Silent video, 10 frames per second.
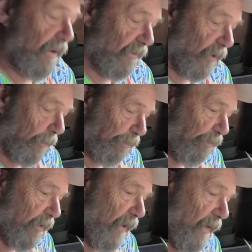So,
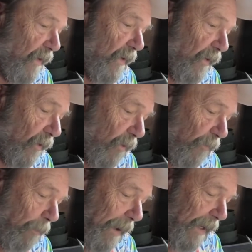you look
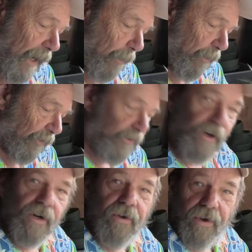for pineapples that
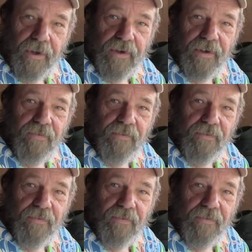are good.